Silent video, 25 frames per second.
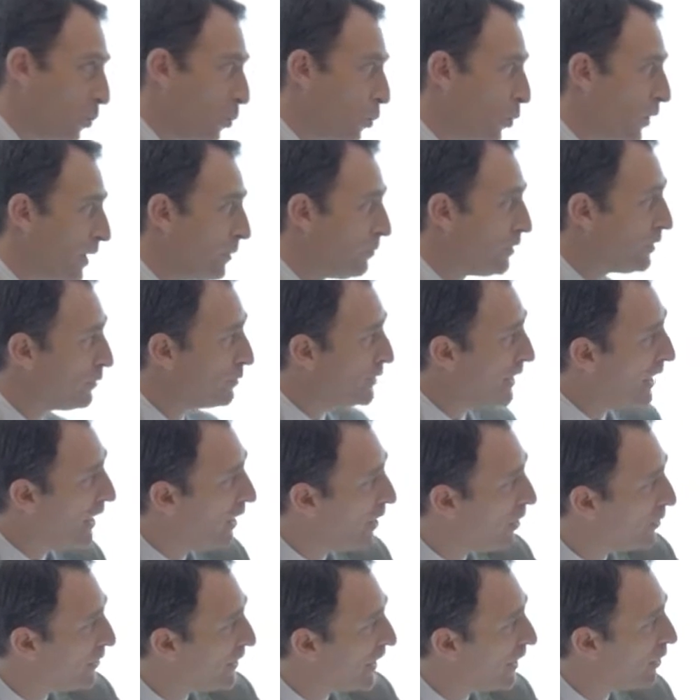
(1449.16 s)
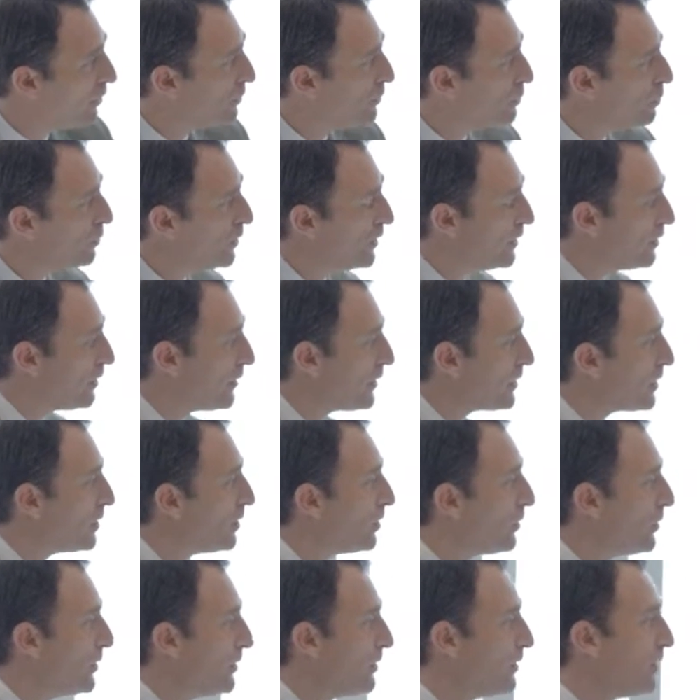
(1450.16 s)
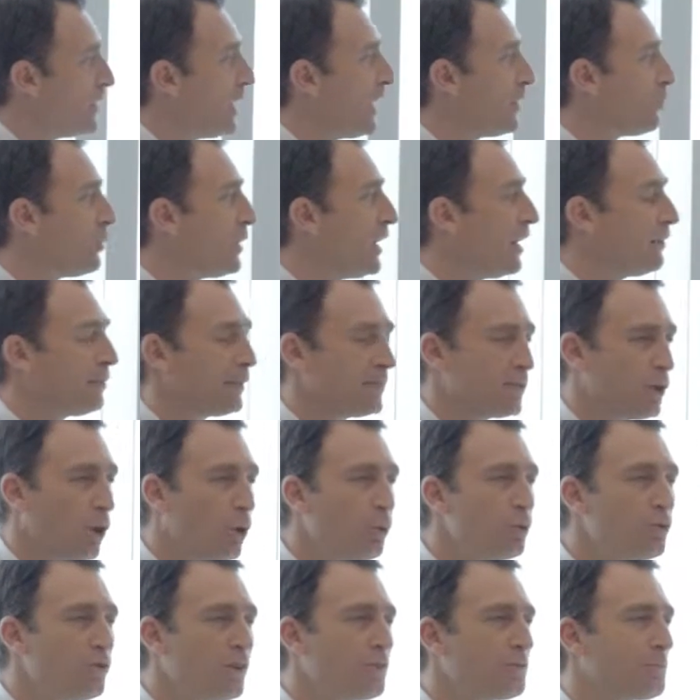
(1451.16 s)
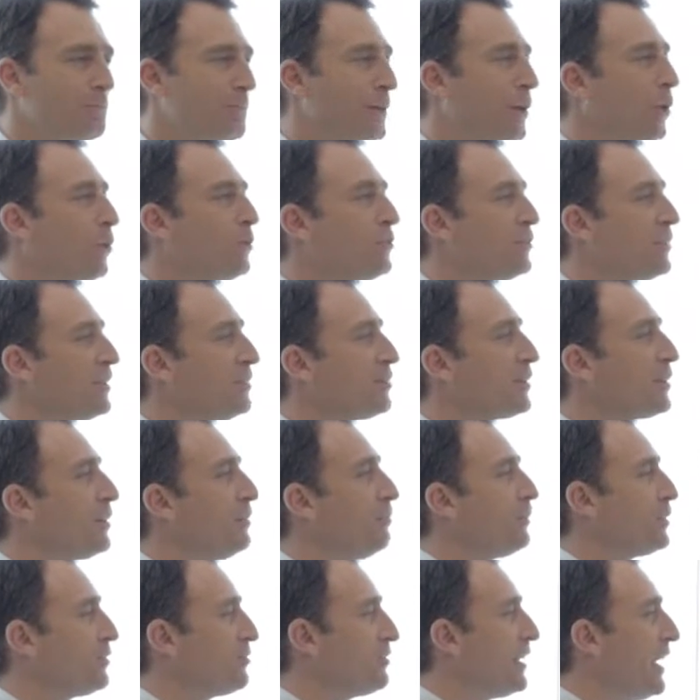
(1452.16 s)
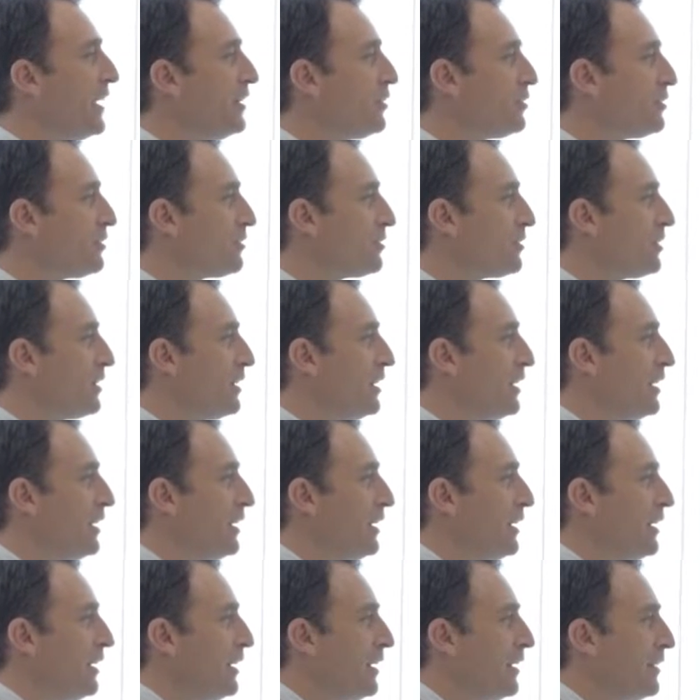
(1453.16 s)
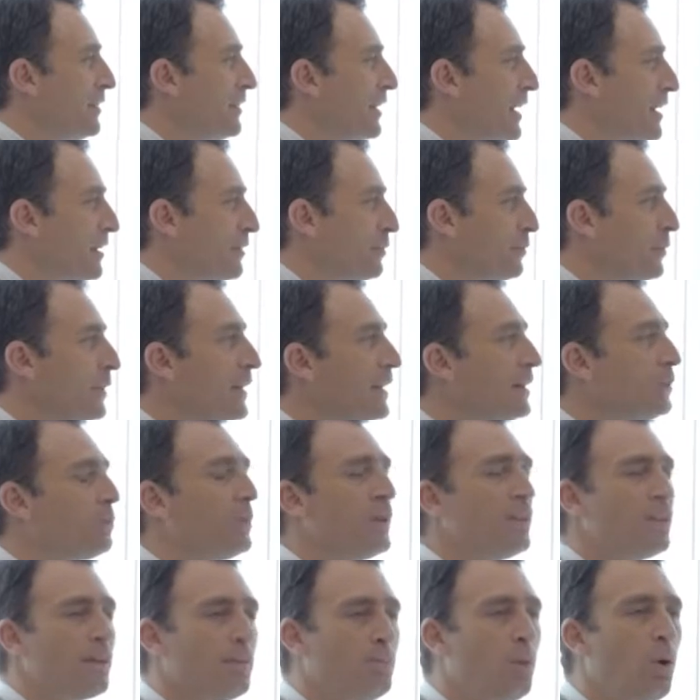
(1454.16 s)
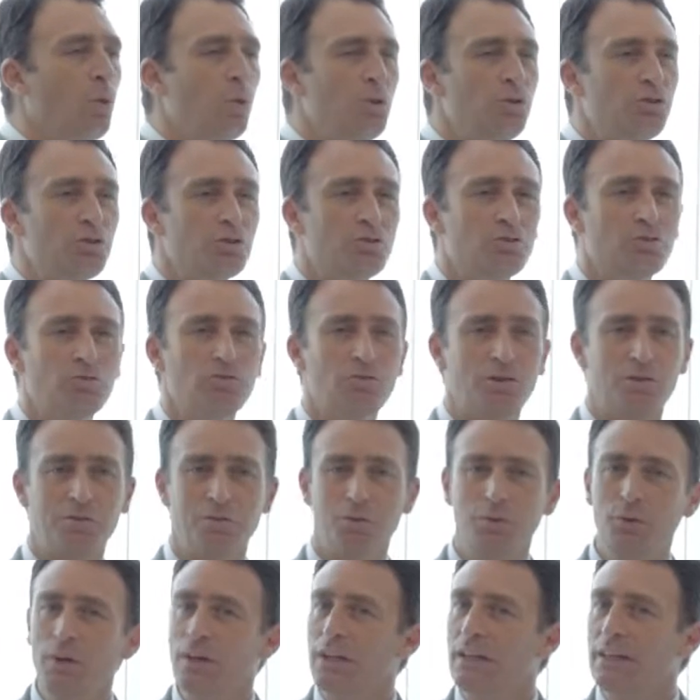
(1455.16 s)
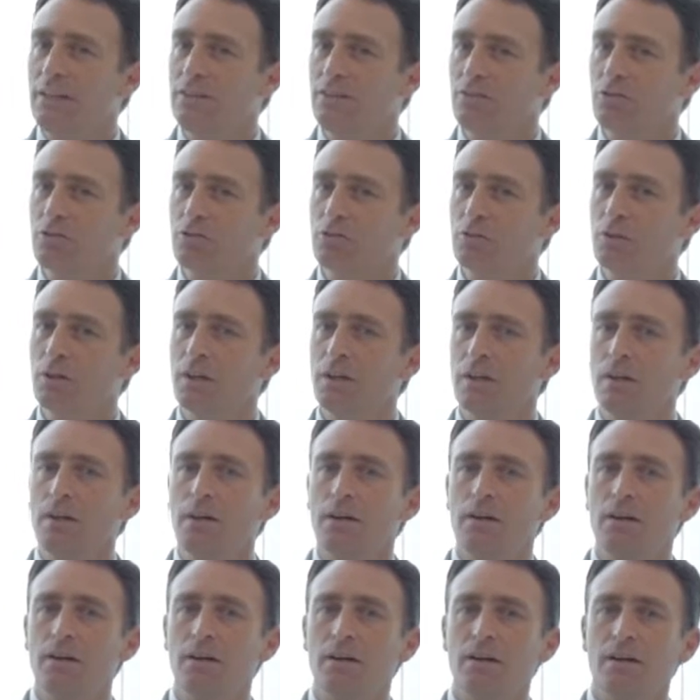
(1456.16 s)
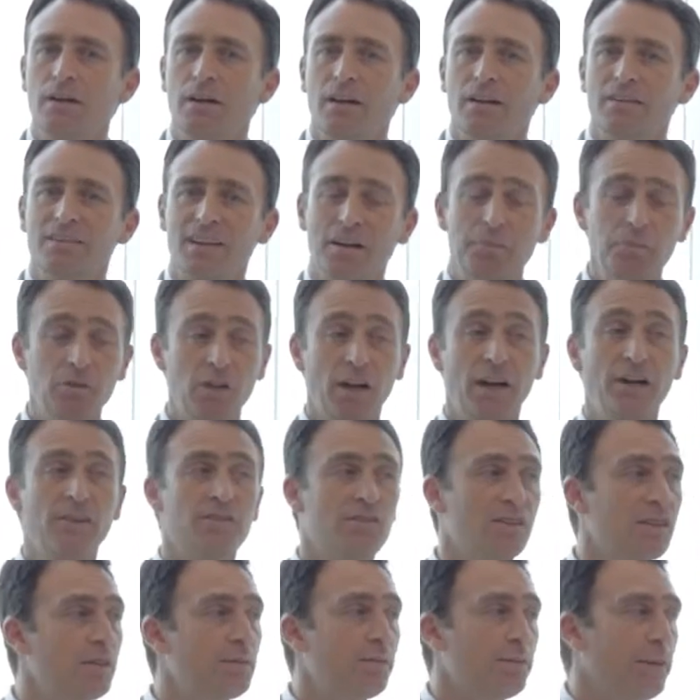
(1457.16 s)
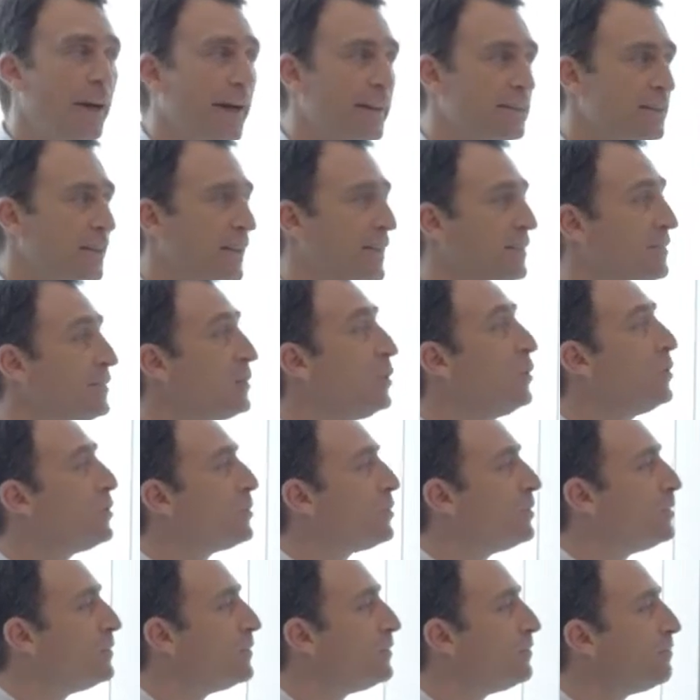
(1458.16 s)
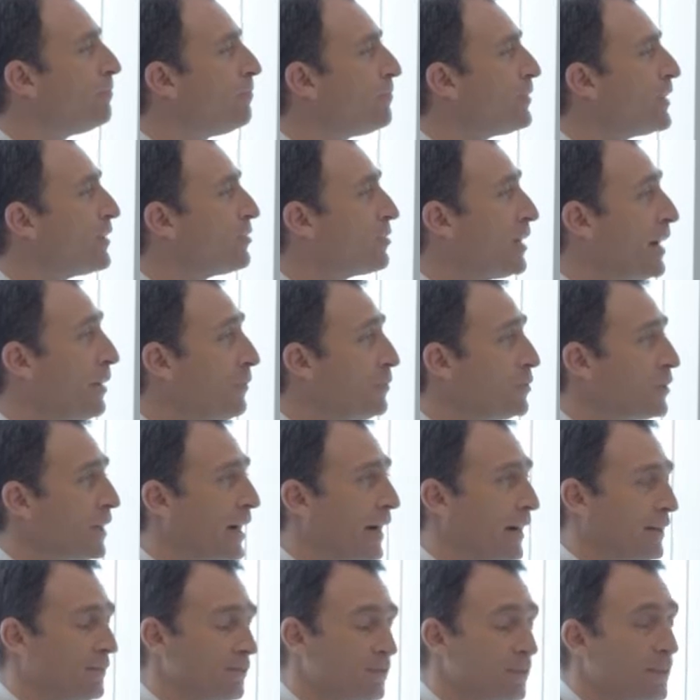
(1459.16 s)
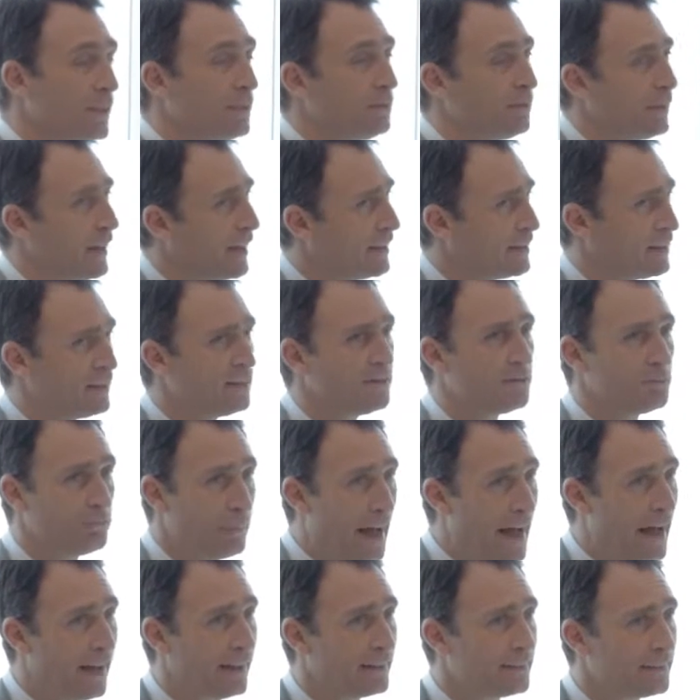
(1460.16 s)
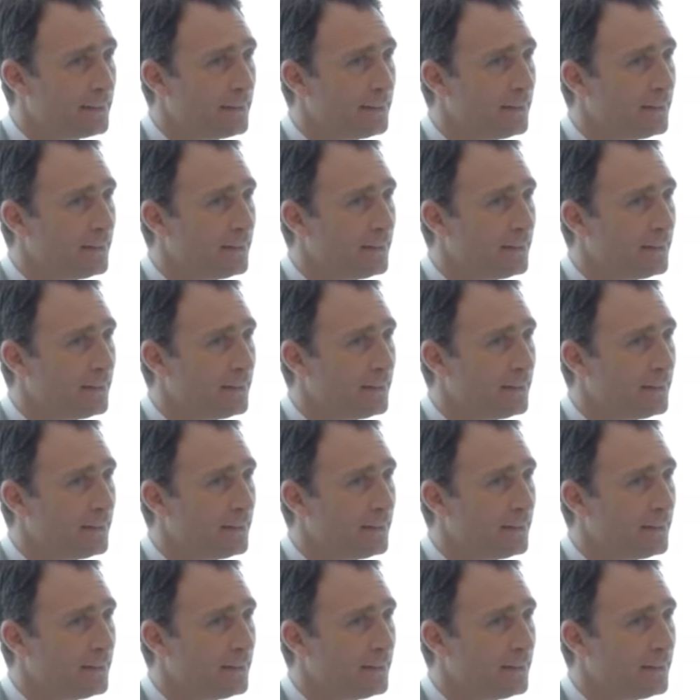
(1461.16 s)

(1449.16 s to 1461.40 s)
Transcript: We move now down to the other corner, and we have those explosive conversations that are filled with emotions and feelings. Sometimes the effect is good. Sometimes the effect is bad.